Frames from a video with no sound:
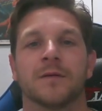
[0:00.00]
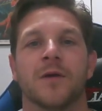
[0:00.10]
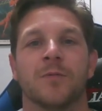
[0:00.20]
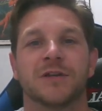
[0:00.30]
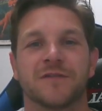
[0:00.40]

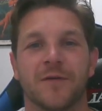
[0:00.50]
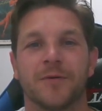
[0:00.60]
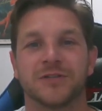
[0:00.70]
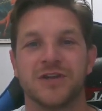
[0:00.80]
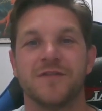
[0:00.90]
Which
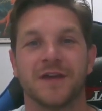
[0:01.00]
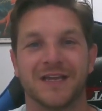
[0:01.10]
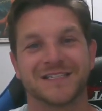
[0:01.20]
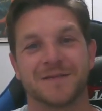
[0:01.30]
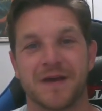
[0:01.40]
theropod do you think
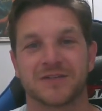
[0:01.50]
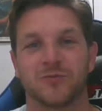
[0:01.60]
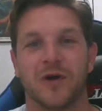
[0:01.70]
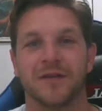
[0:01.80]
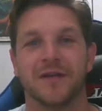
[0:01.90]
is the best
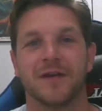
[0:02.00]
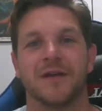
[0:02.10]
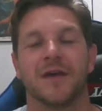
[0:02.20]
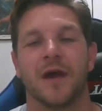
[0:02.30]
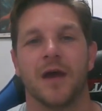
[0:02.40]
one
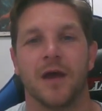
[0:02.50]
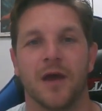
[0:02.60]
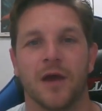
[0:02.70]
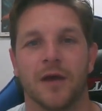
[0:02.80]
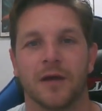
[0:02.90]

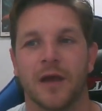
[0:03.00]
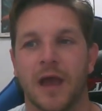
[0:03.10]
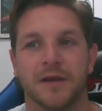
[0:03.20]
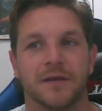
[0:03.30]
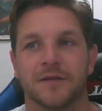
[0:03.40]

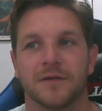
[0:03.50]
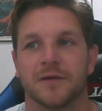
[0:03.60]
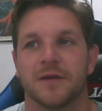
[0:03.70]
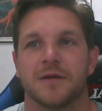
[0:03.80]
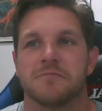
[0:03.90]
and
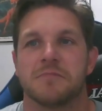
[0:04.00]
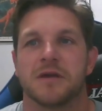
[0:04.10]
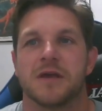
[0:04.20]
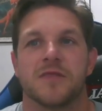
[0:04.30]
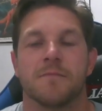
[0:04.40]

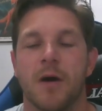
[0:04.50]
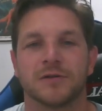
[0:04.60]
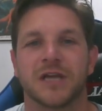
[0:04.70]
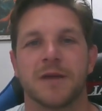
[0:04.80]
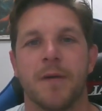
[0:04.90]
the
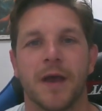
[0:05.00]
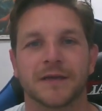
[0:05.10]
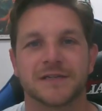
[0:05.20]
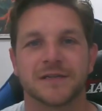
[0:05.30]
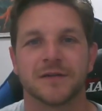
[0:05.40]
most
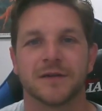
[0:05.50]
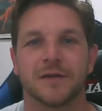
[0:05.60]
apex?